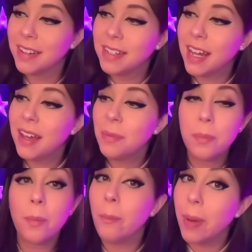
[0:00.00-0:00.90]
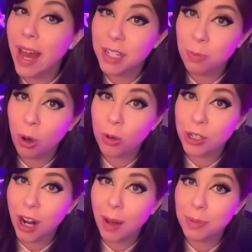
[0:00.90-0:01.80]
See? Bass Pro
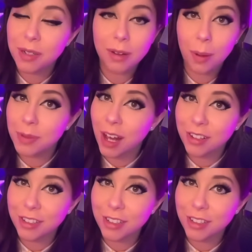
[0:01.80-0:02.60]
Shops. I'm telling